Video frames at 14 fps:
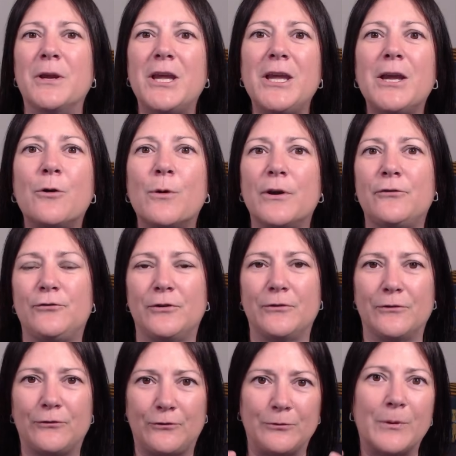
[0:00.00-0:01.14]
key
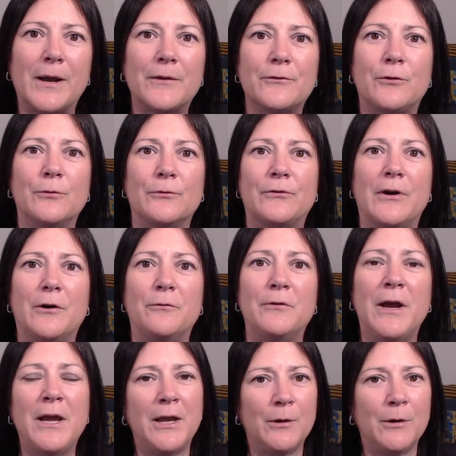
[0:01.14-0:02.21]
questions to ask yourself,